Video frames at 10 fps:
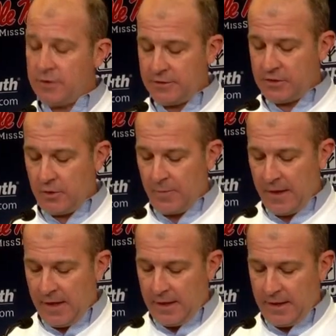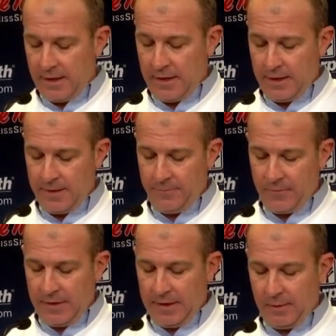And so um,
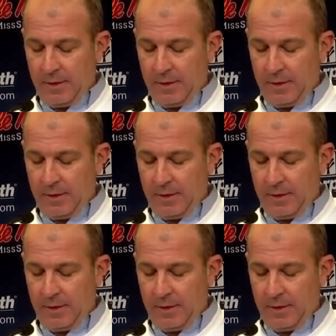I,